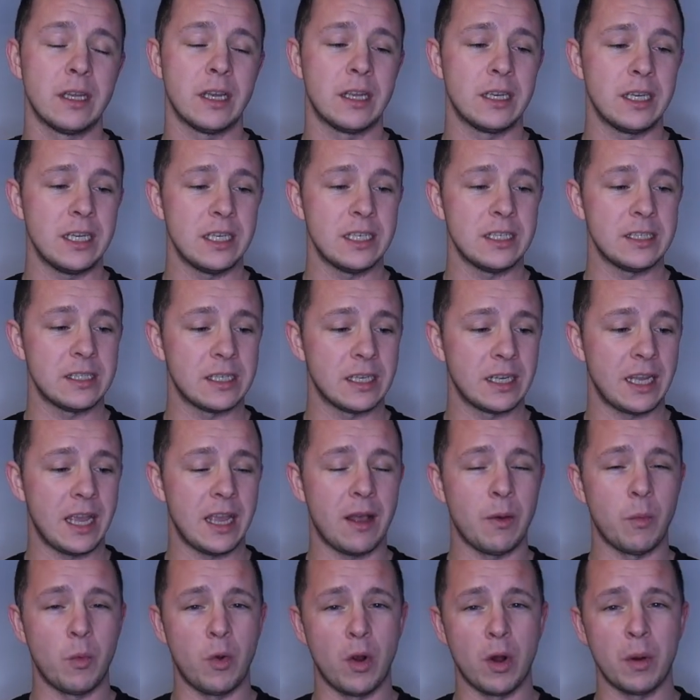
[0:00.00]
I needed to
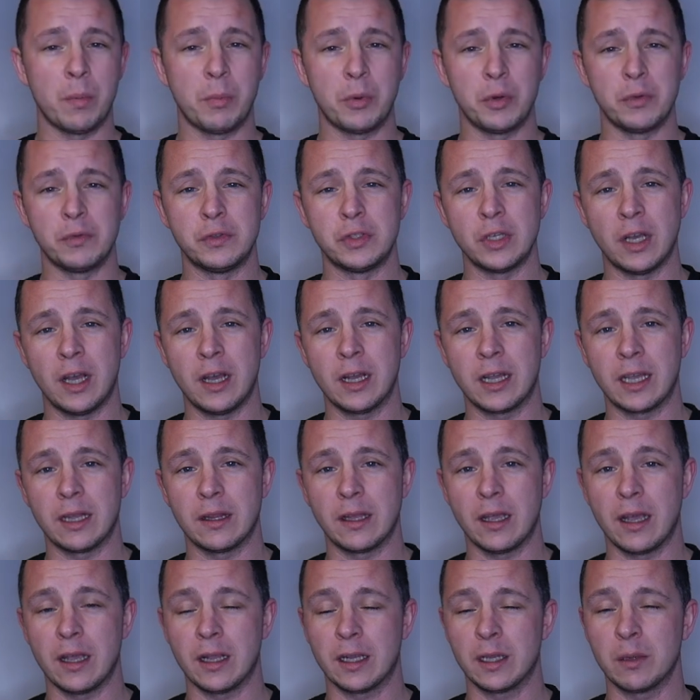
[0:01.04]
get a waterproof jacket
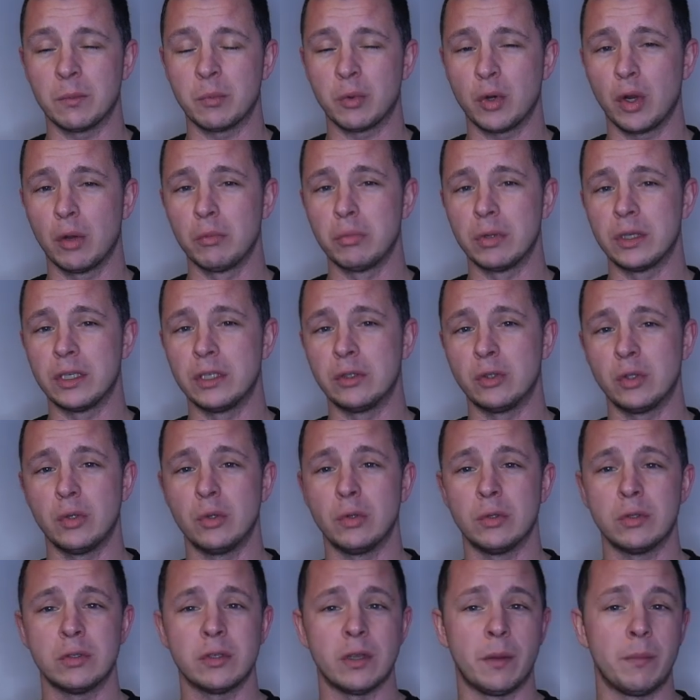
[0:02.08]
that I could probably
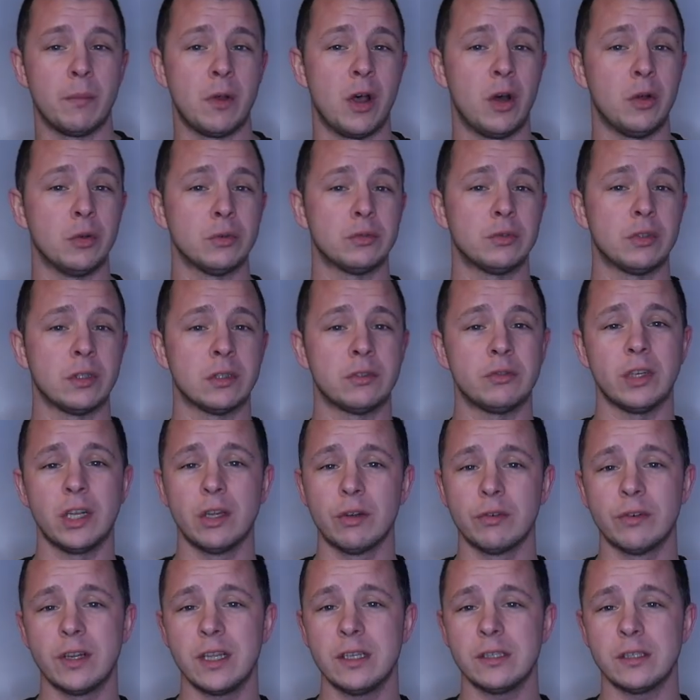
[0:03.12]
do some ultra
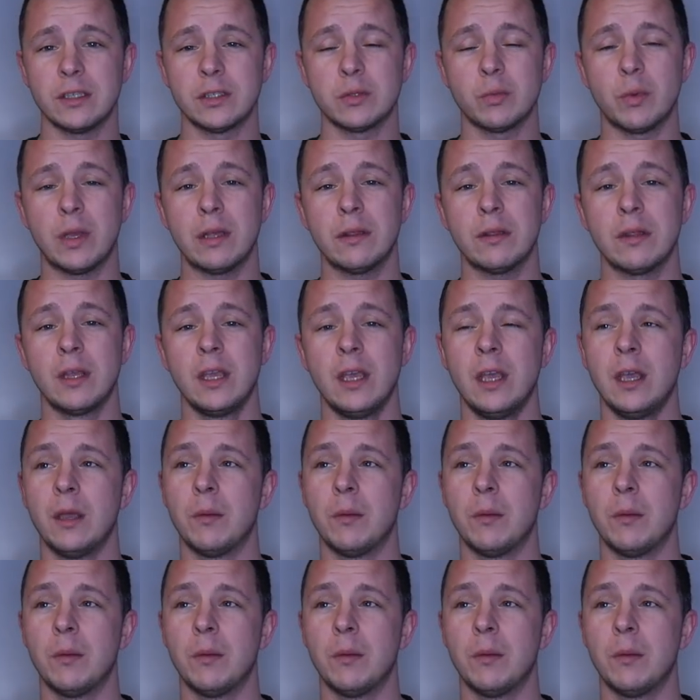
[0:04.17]
trail races with,